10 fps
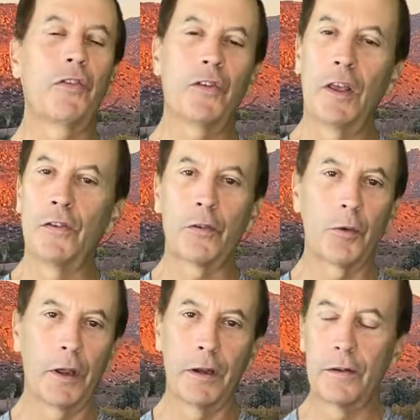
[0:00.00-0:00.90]
tastes
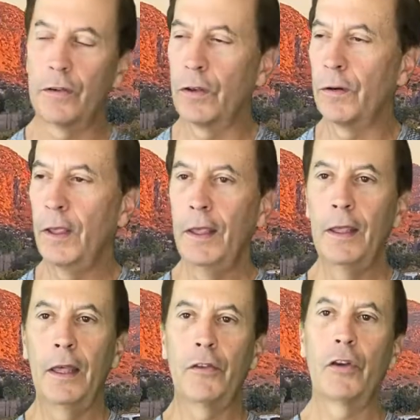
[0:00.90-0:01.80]
great. So
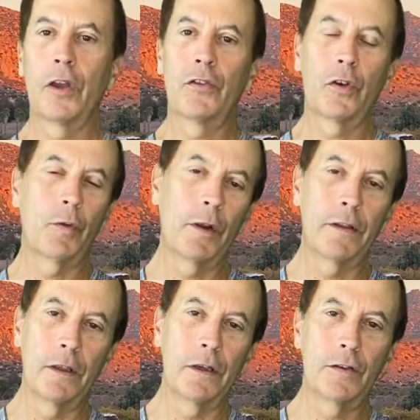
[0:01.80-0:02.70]
it's a great
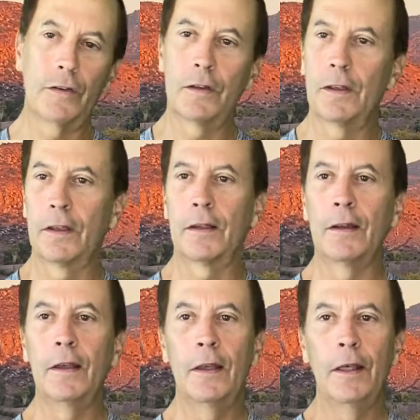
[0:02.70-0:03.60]
dish,
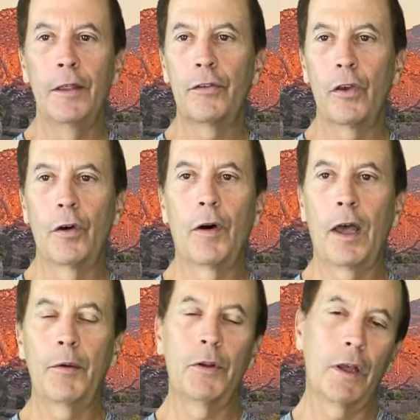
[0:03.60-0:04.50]
and so
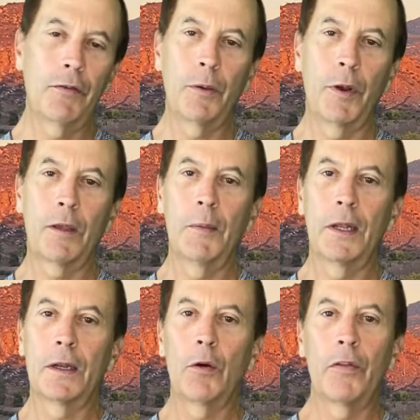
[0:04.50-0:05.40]
I would definitely
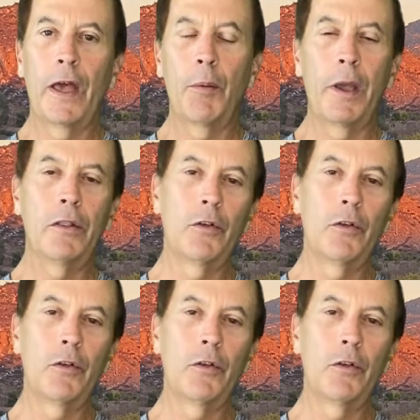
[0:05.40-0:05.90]
recommend going that way.